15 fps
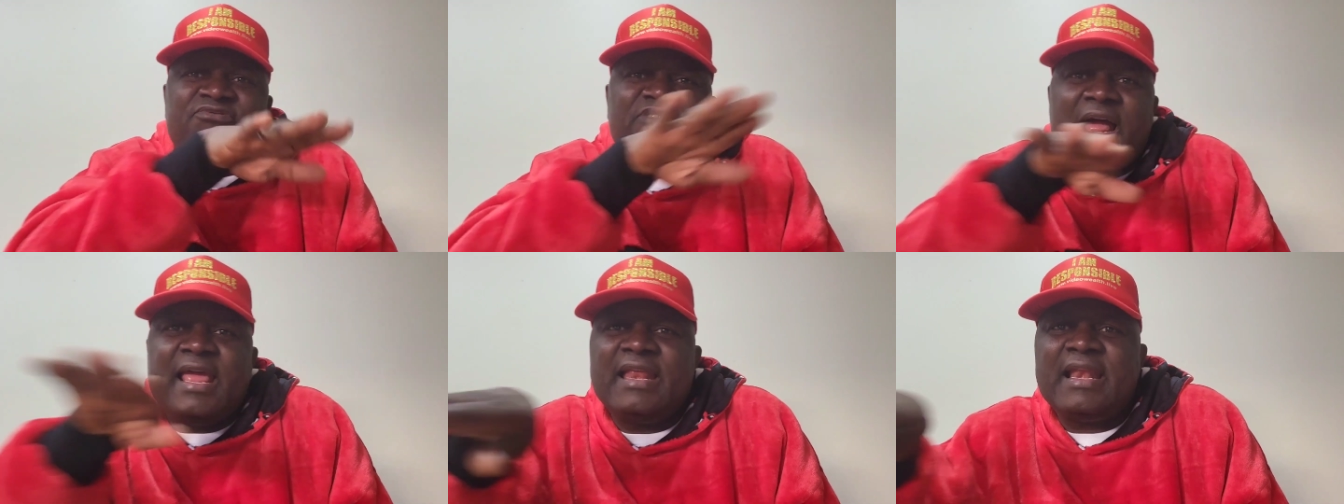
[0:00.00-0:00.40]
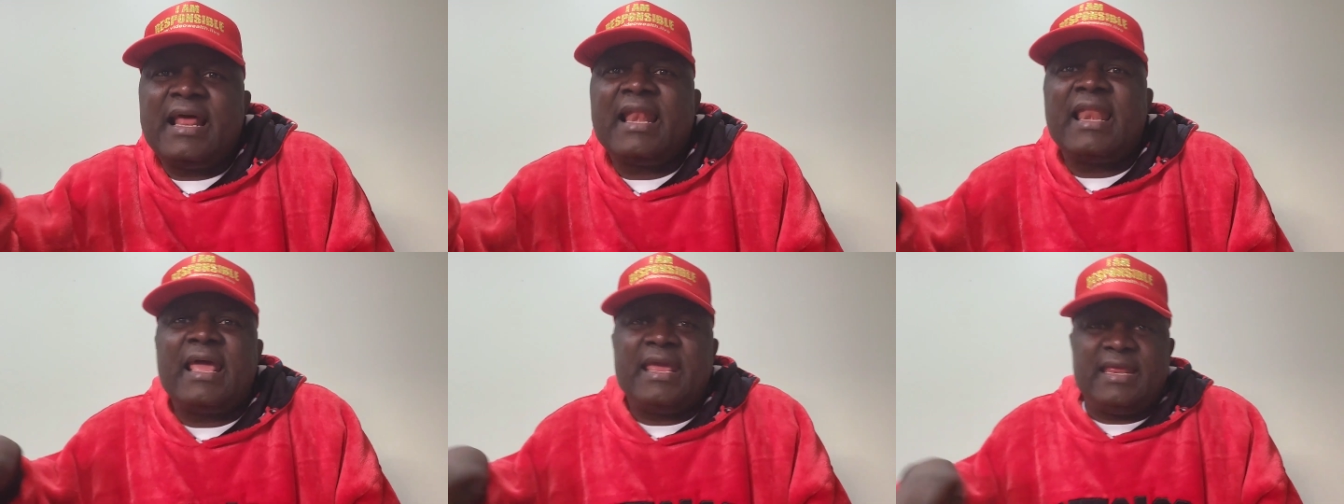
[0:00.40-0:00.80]

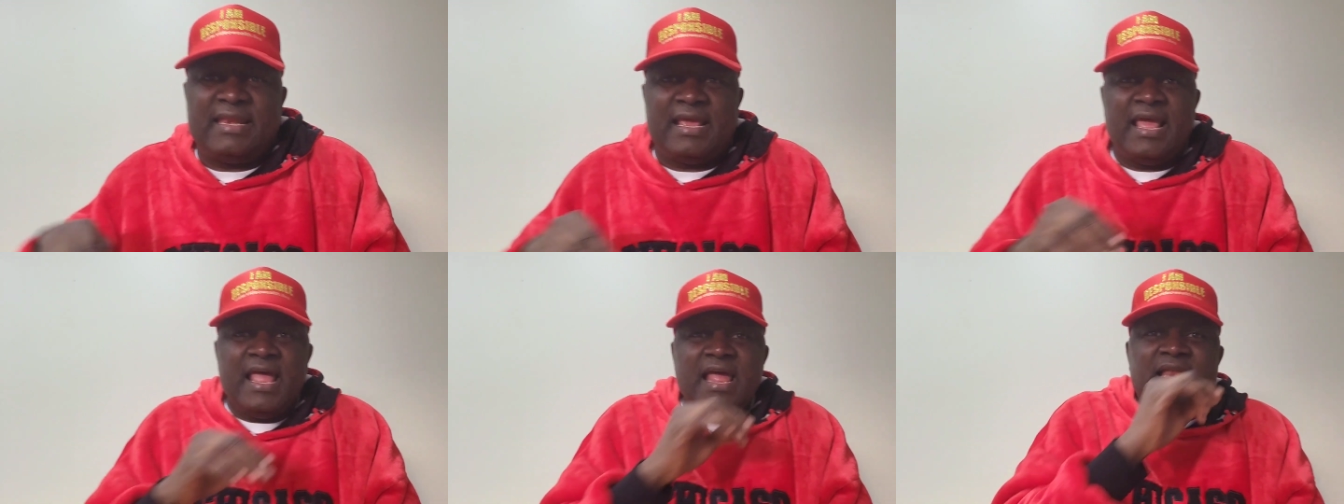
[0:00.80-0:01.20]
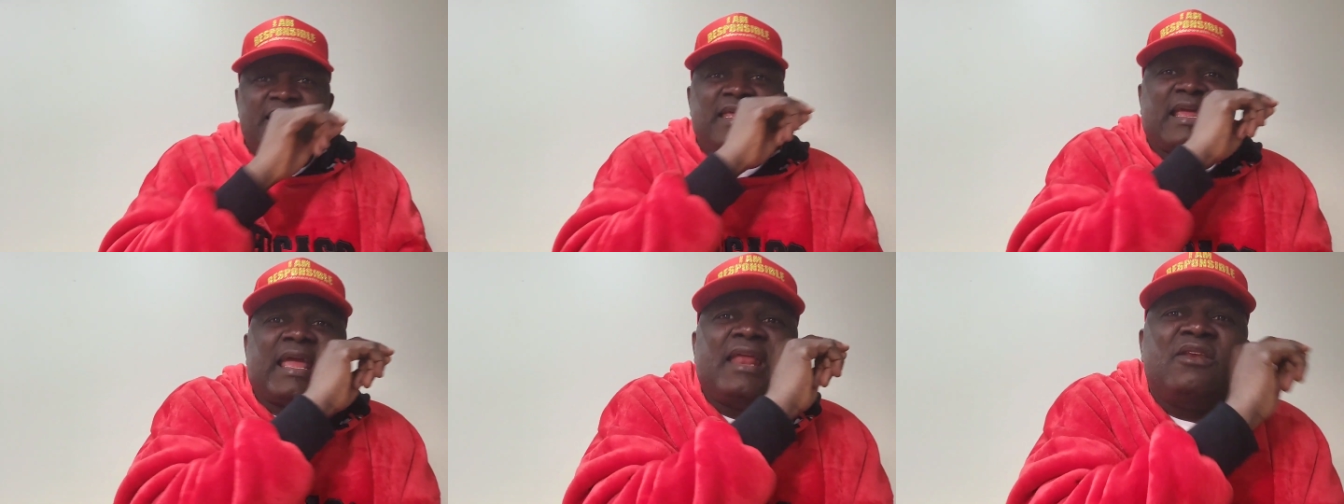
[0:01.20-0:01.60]
final line.
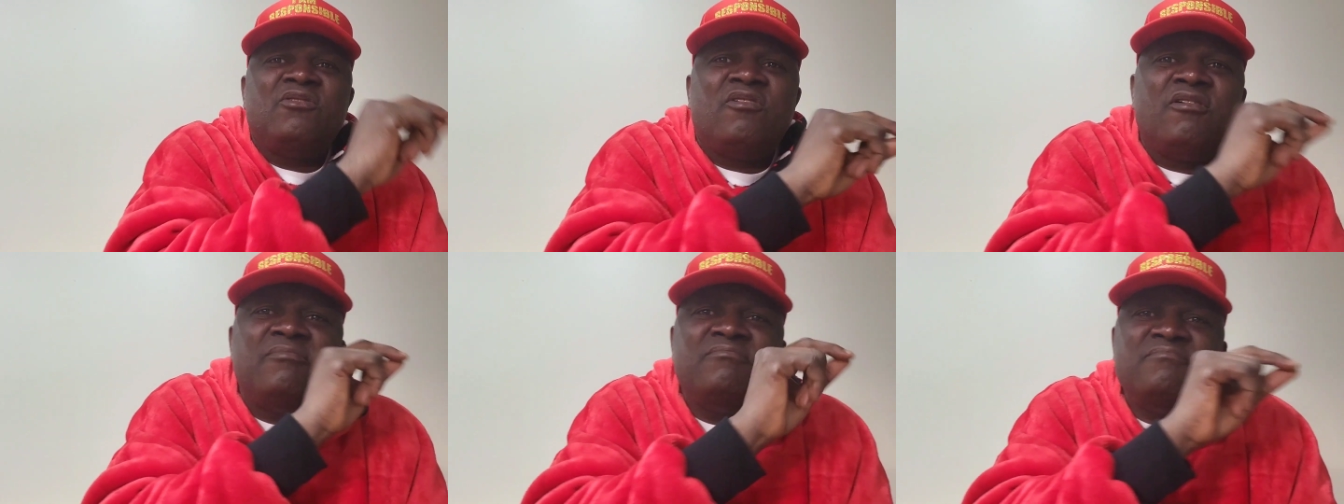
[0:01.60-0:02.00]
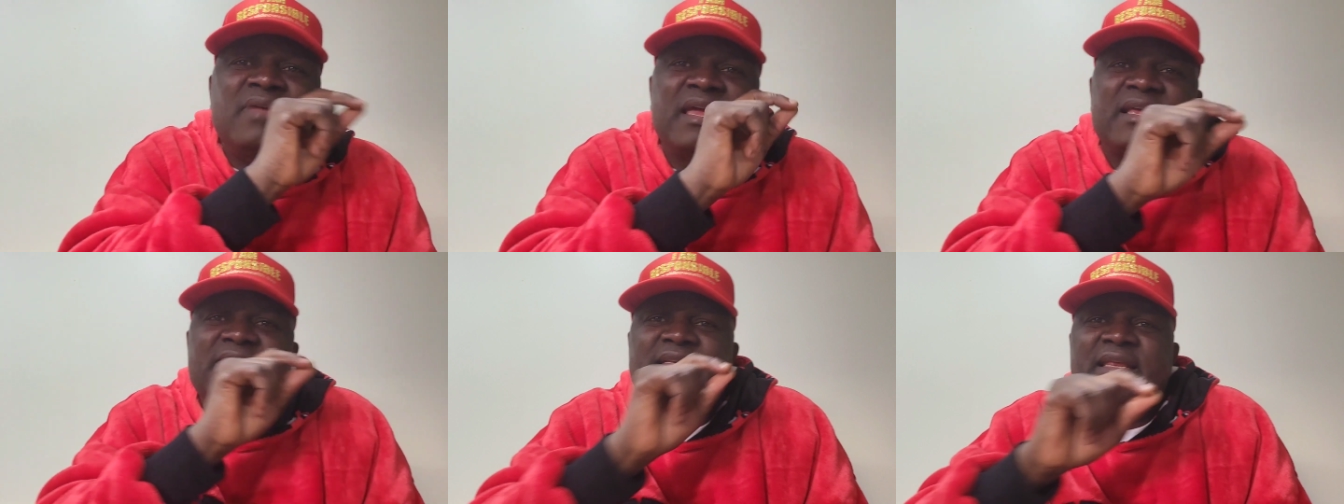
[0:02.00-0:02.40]
They cannot
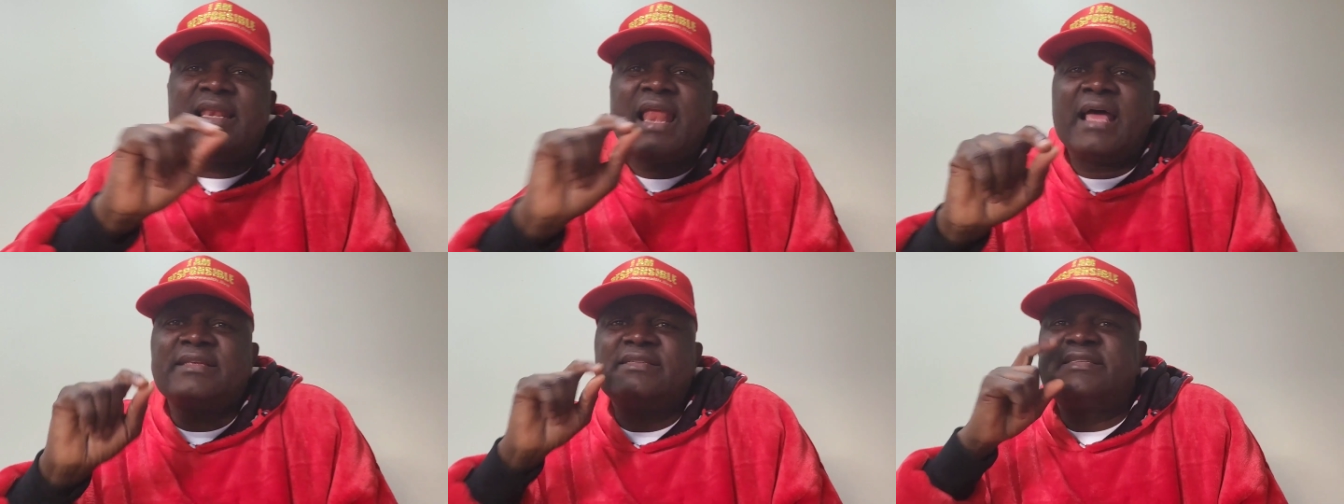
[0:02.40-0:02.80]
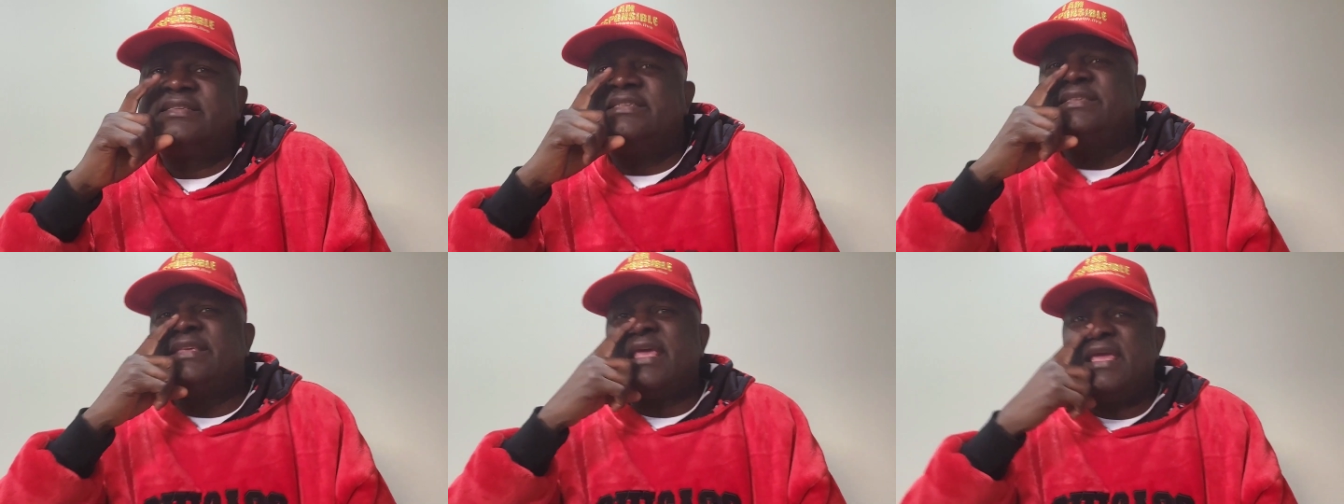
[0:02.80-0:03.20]
make the last
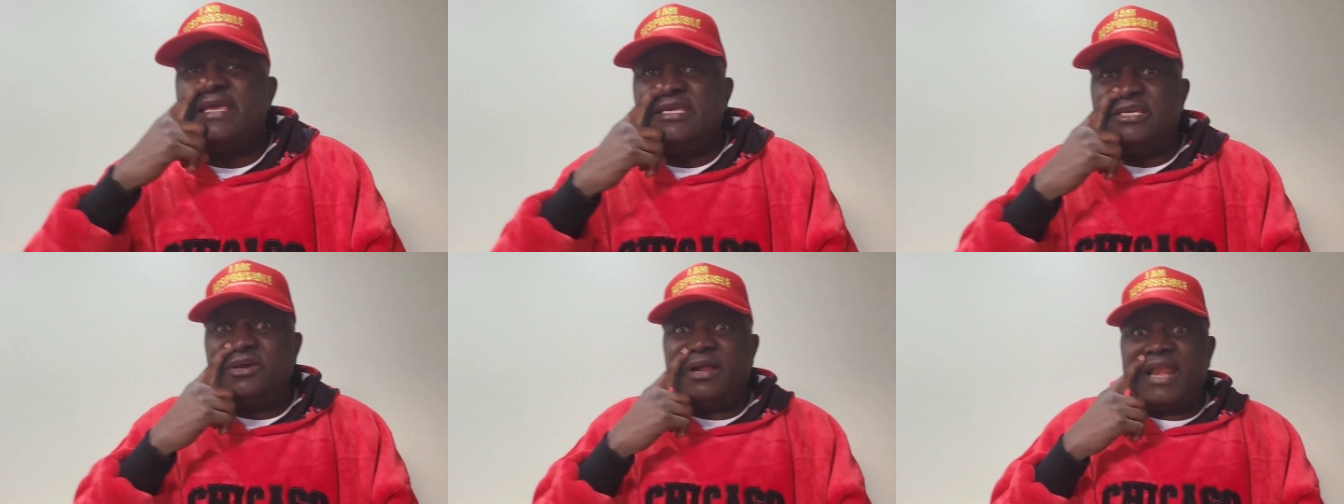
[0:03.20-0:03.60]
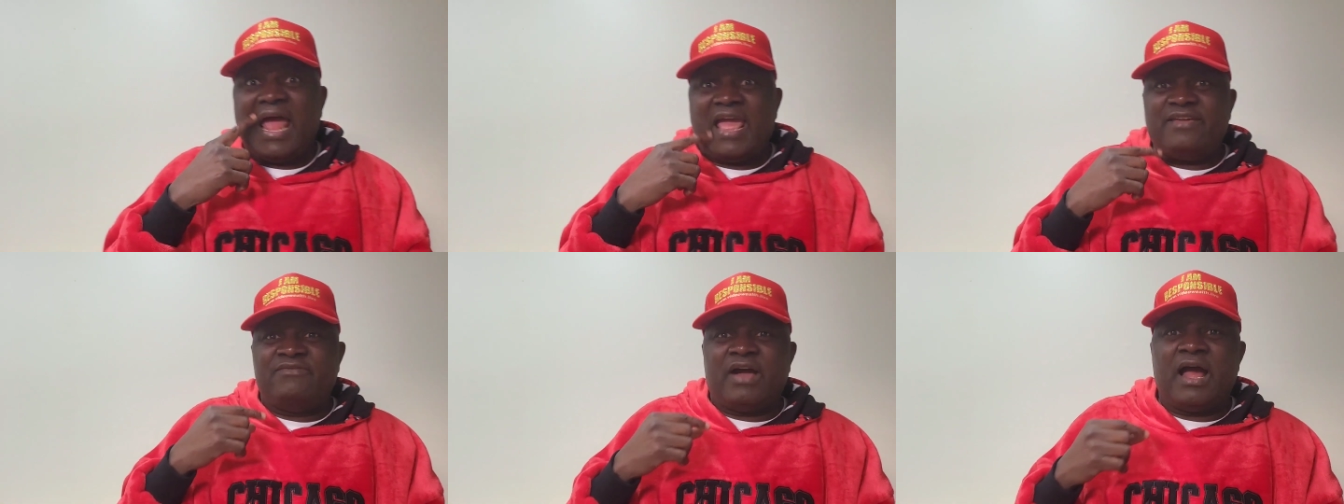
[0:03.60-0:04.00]
say in your
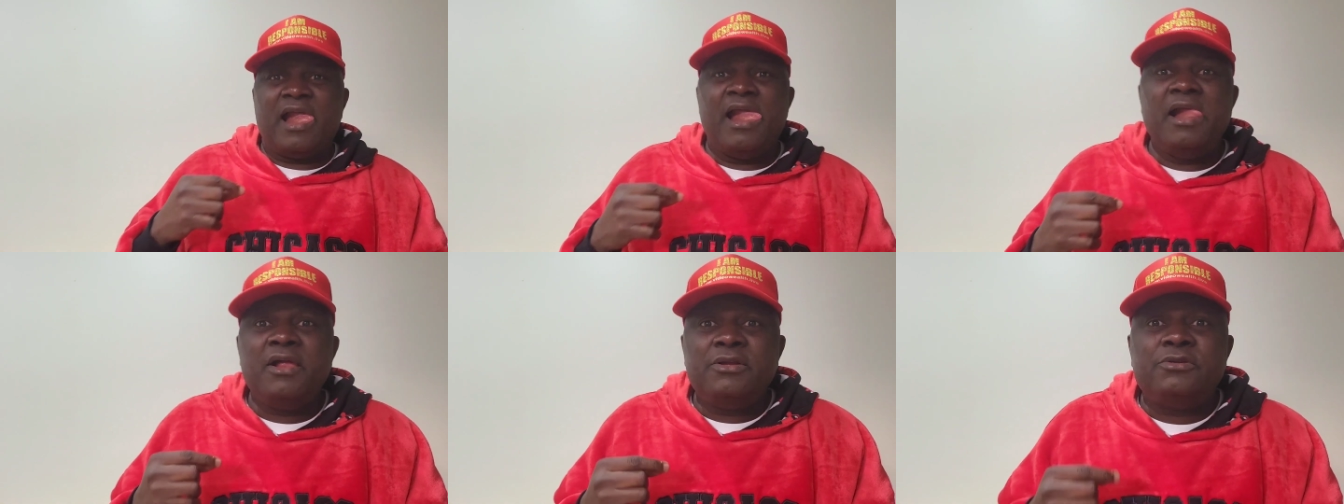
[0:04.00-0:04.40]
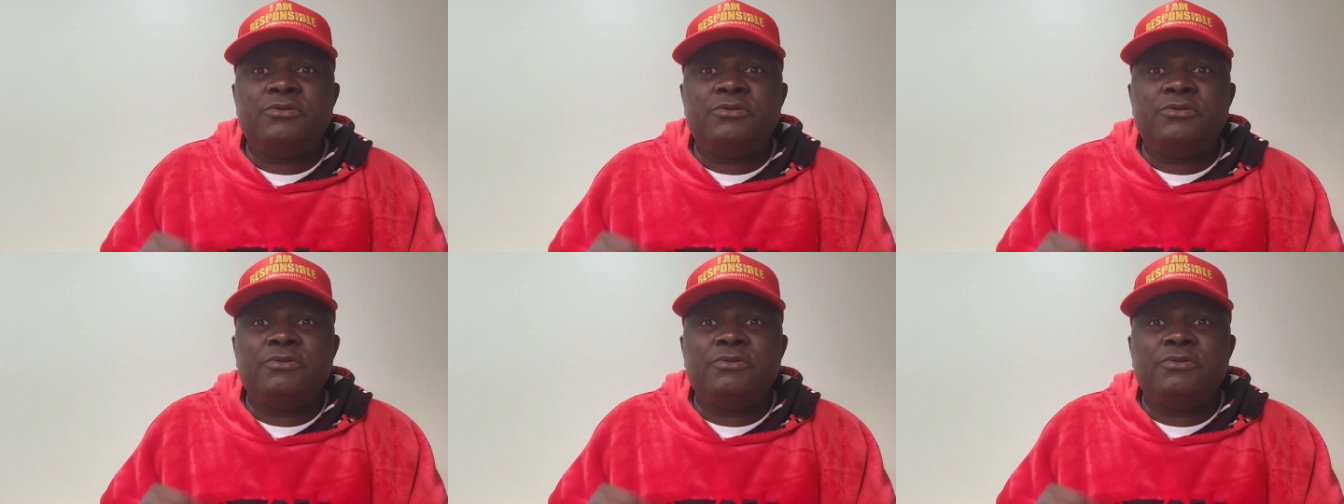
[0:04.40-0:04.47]
life. Ah.